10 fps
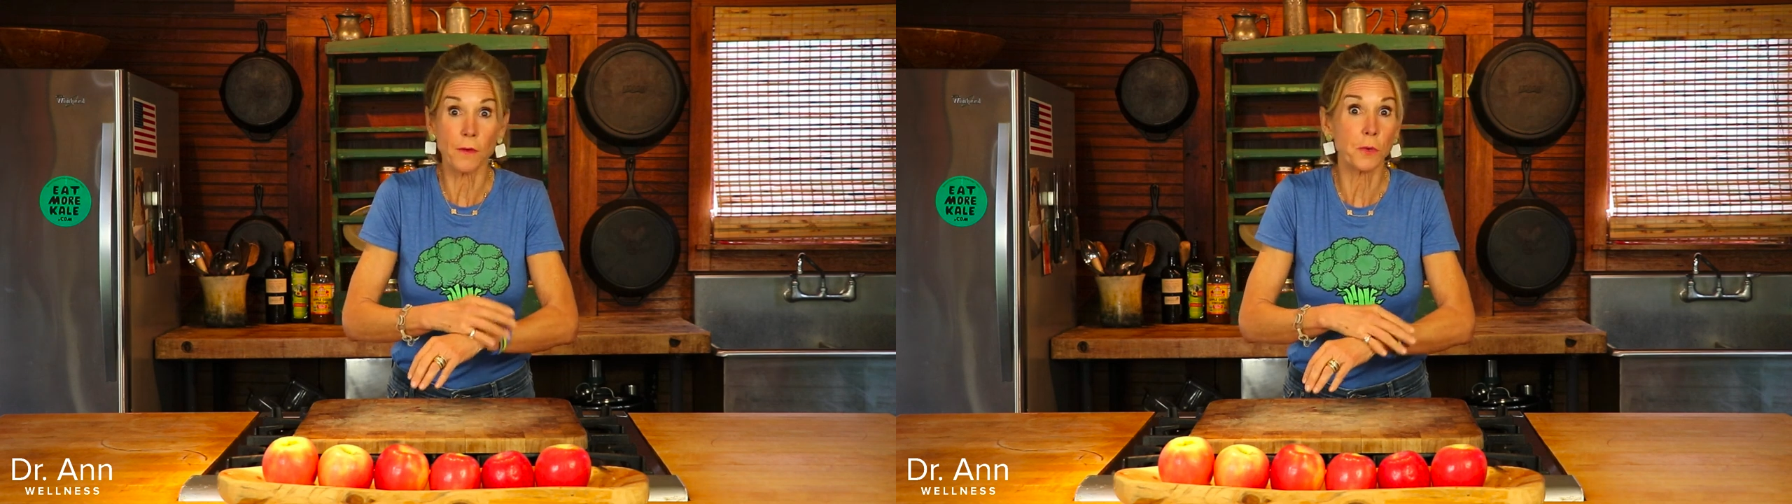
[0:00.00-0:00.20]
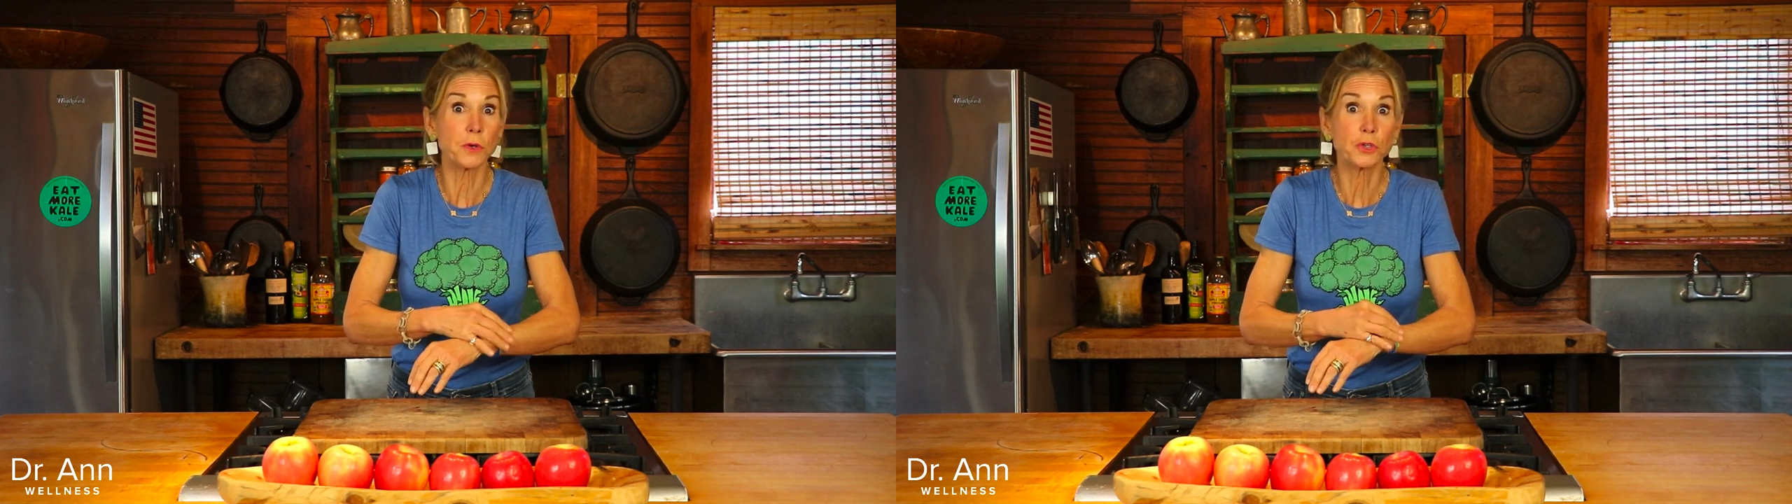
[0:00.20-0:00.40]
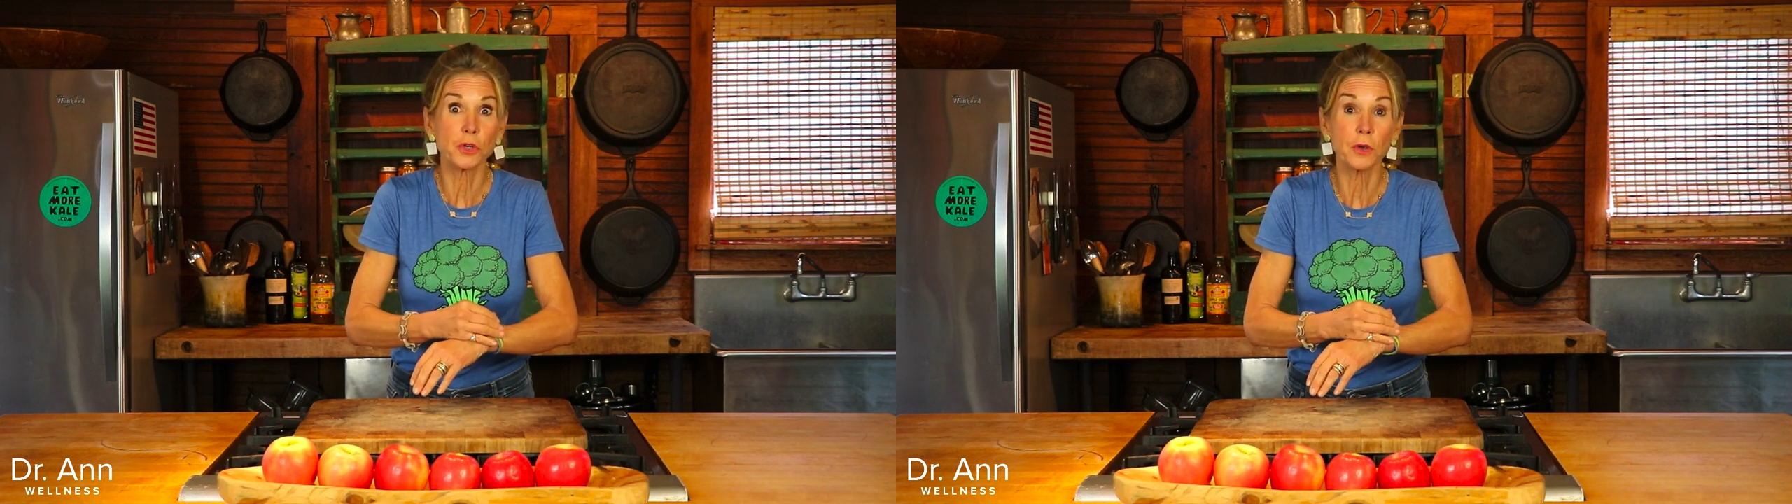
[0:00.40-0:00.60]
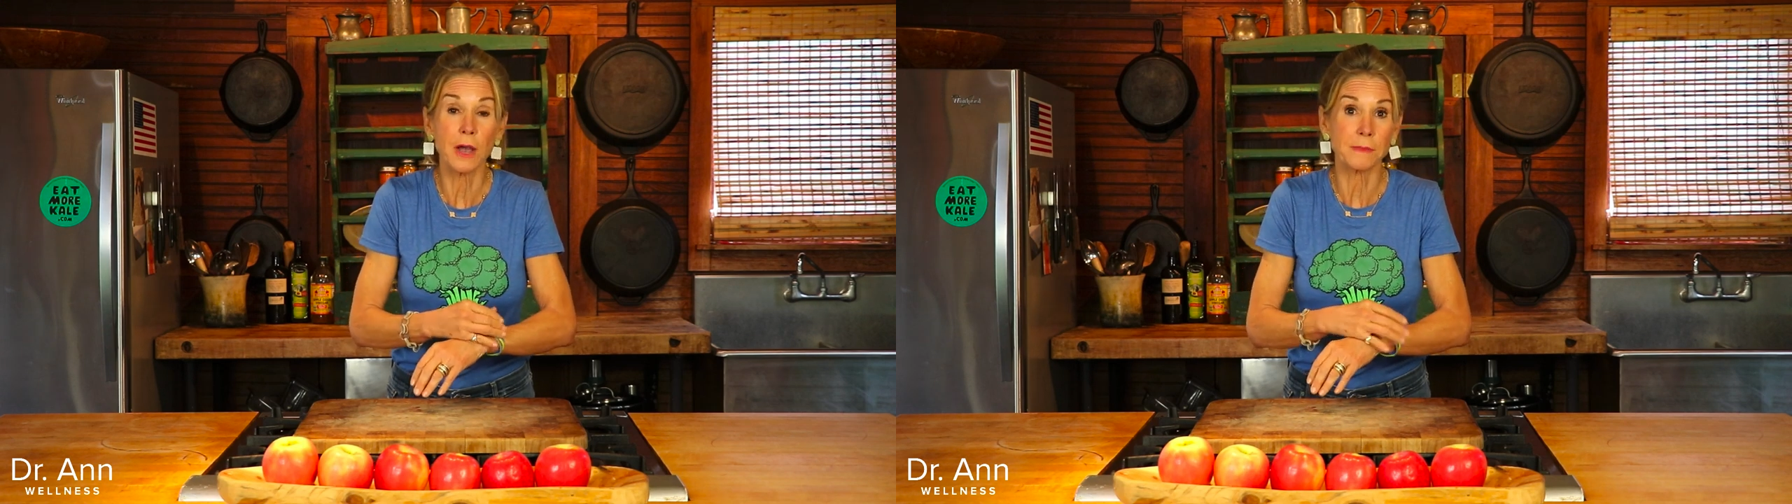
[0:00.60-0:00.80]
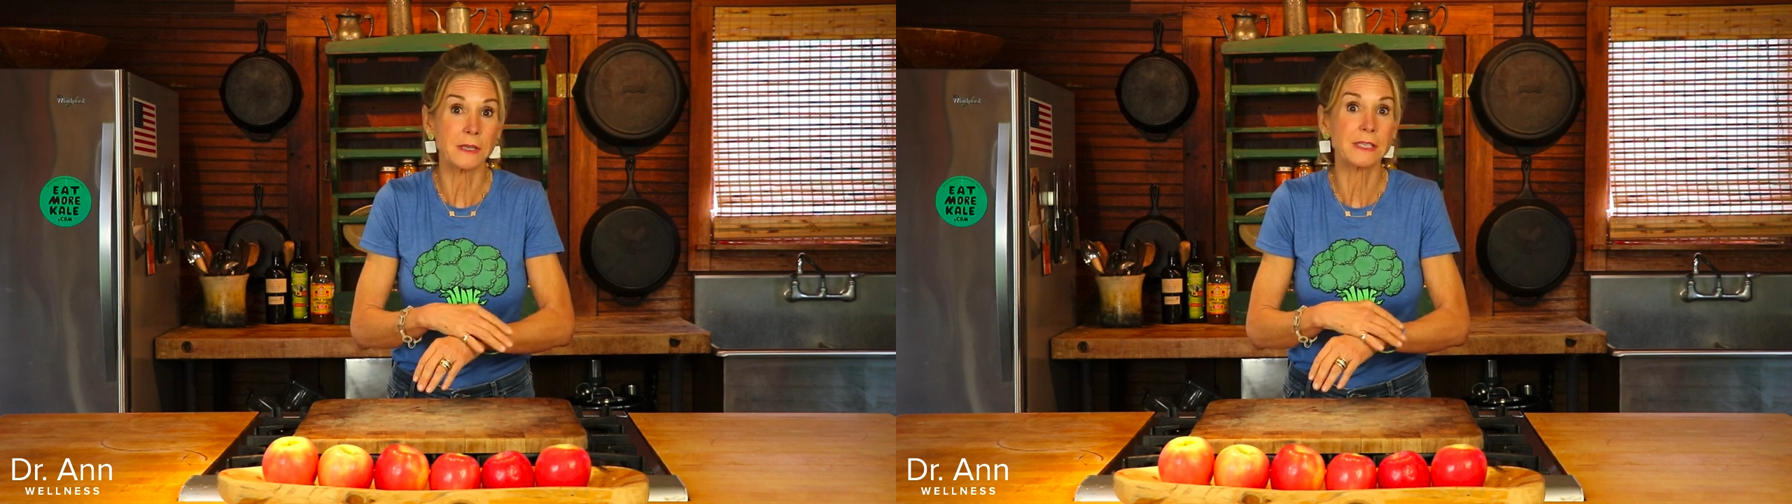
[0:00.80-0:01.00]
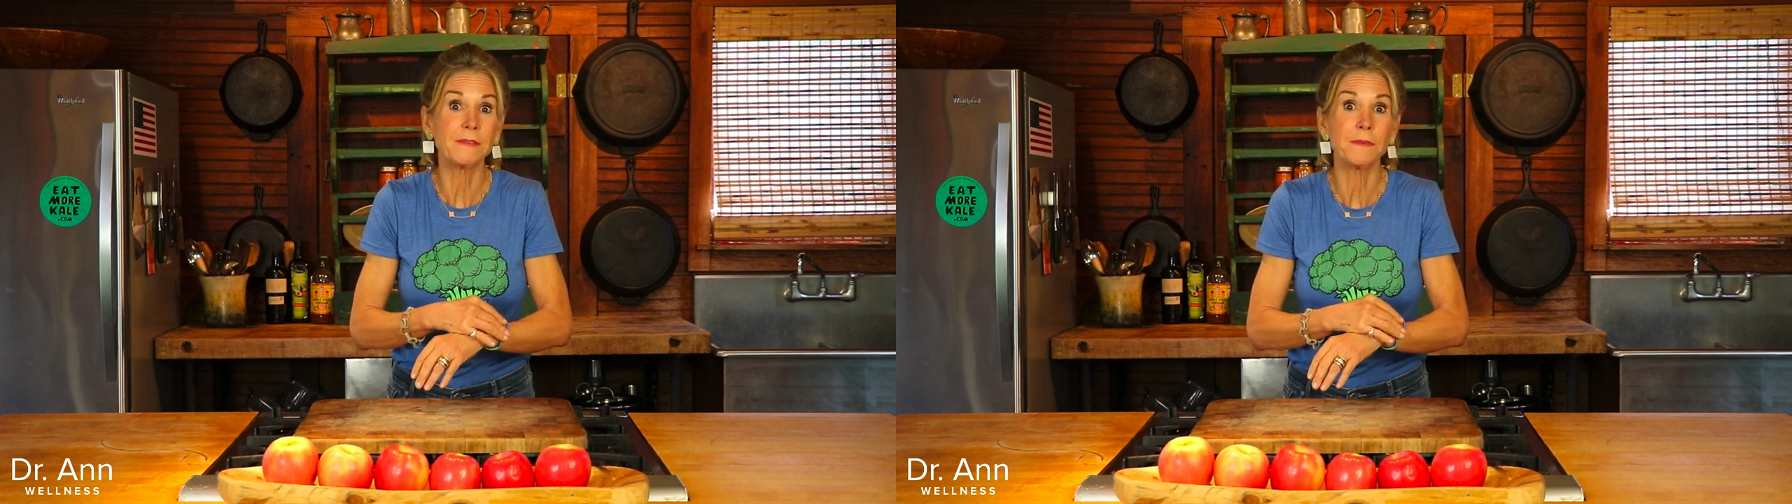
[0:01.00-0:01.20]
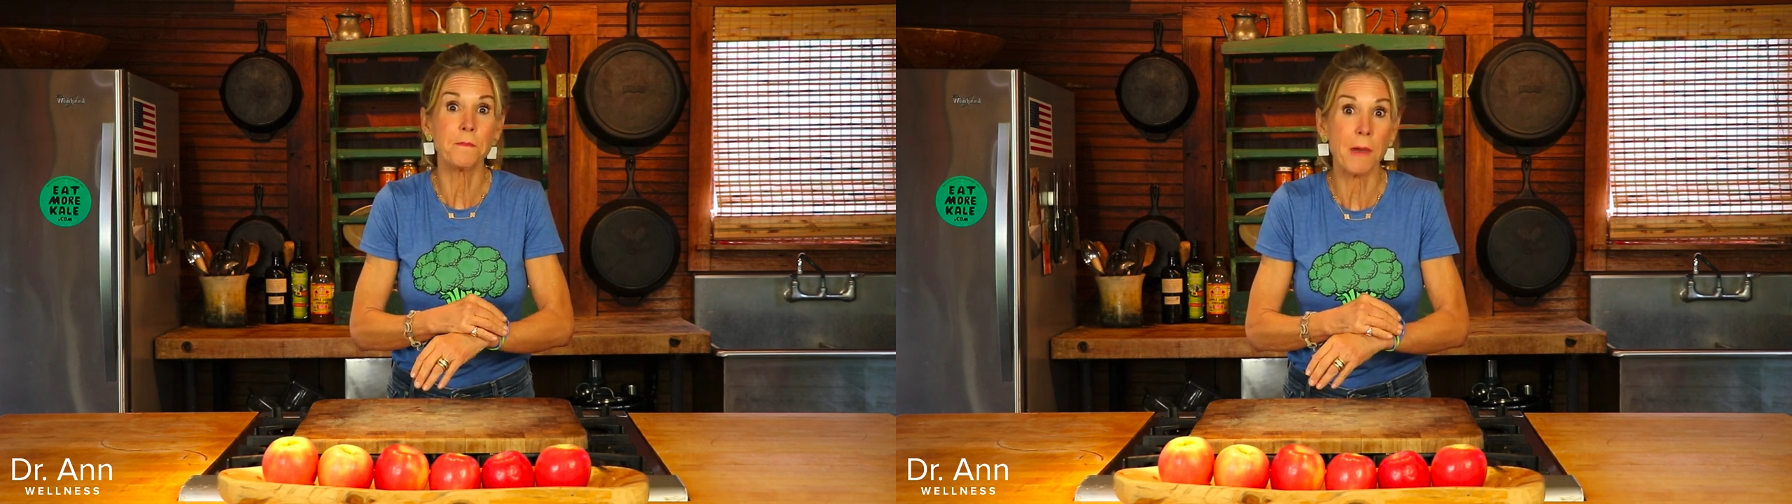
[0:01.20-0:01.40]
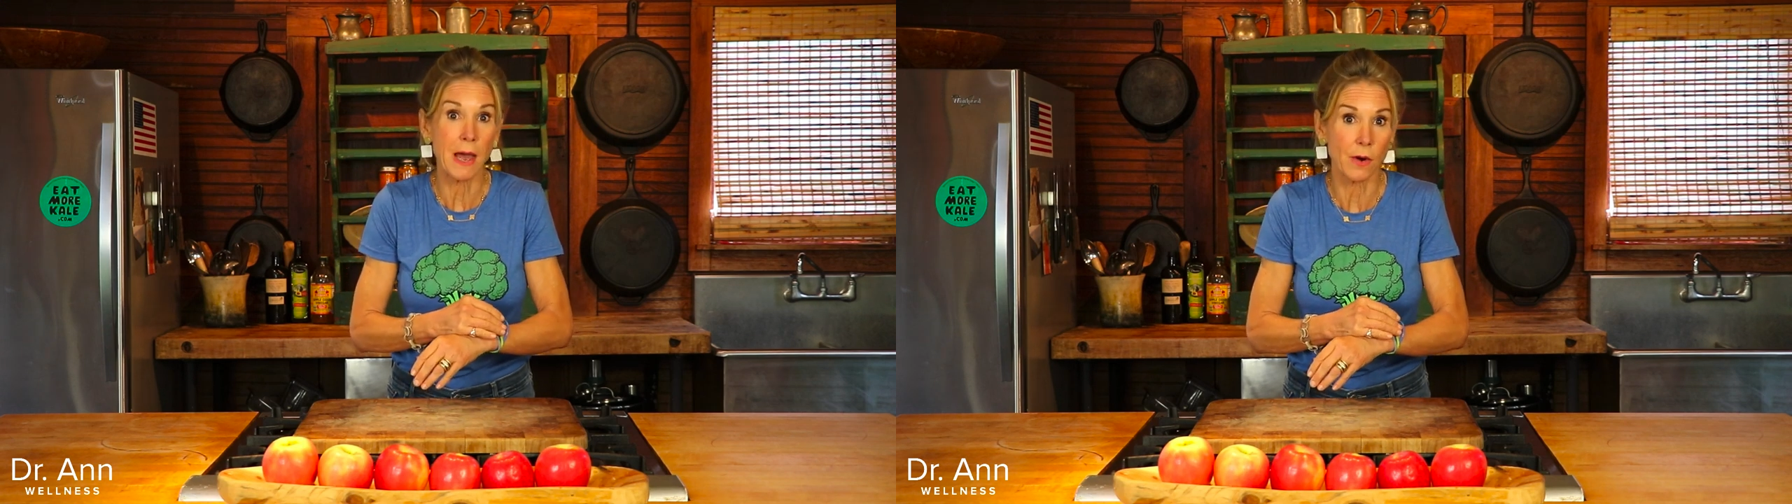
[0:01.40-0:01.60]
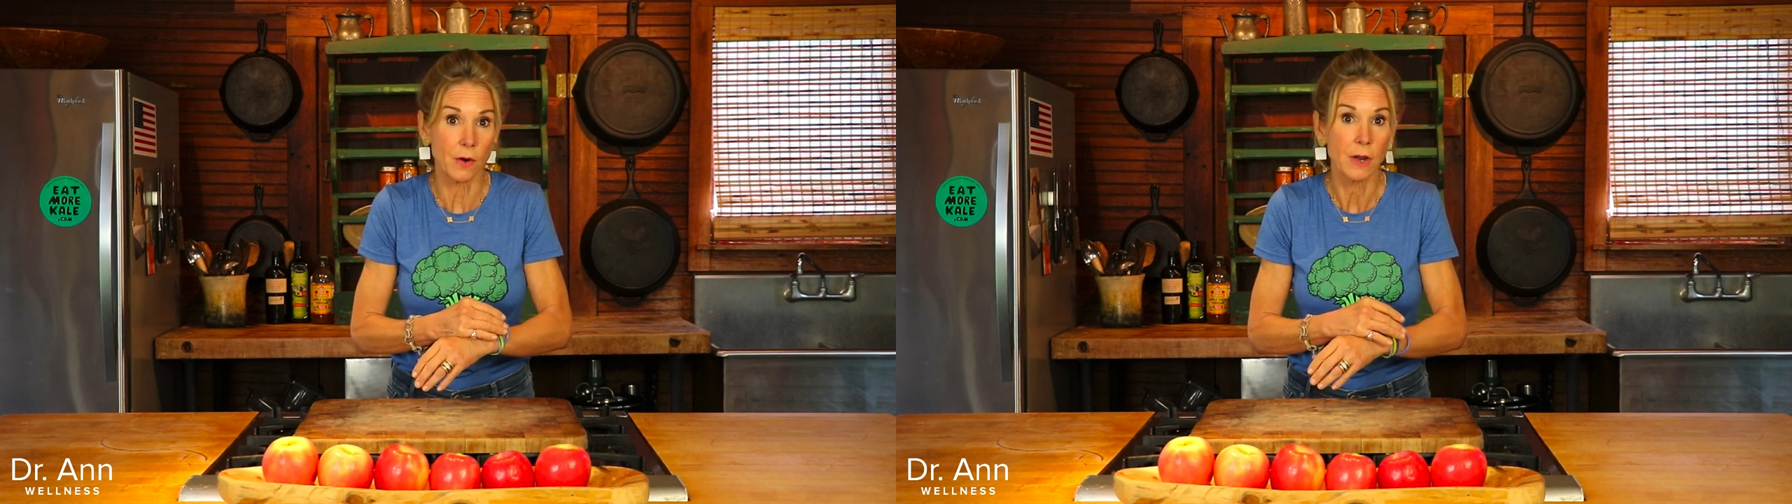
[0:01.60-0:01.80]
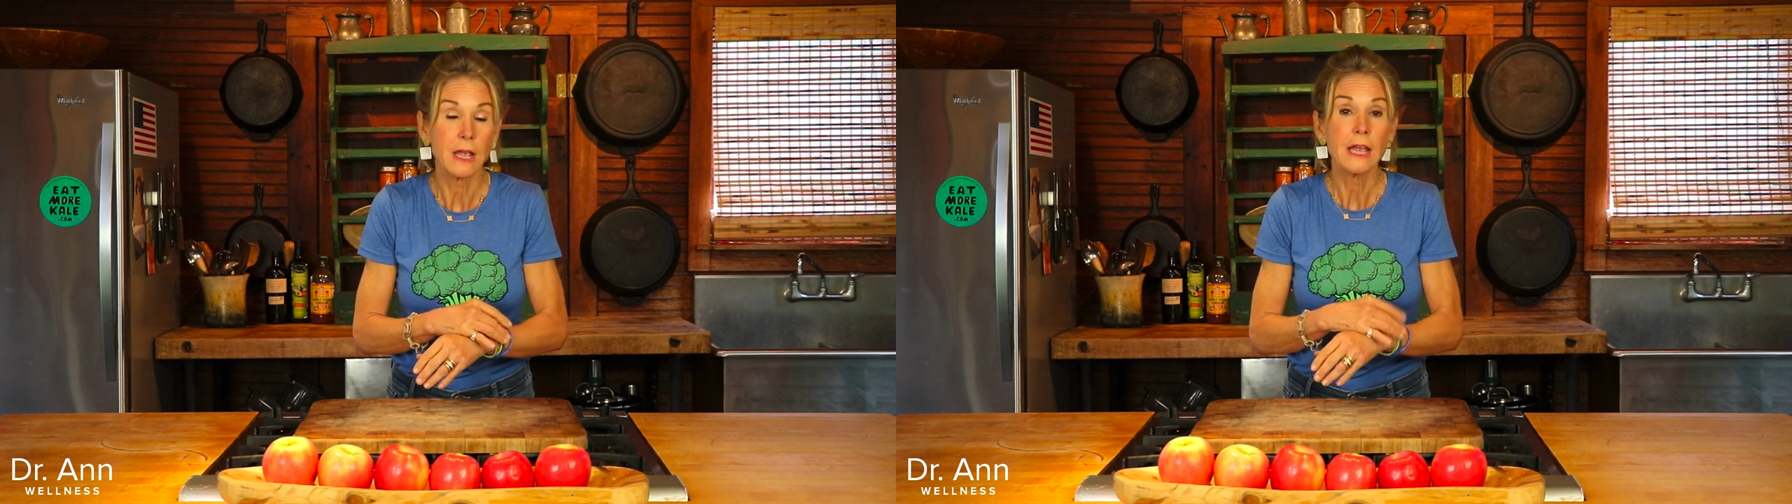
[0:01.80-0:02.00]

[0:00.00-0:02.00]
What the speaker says: if you want to do 2 cups, that's even better.